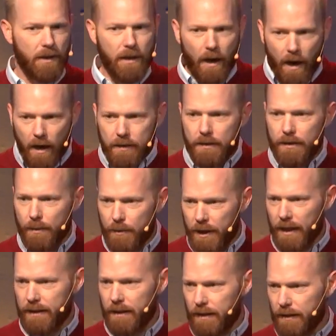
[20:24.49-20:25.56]
God
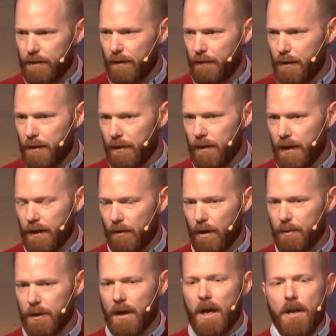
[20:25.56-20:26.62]
subjected it to futility and
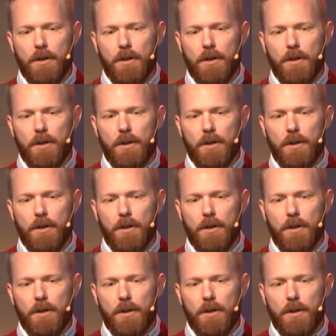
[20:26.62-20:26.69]
corruption.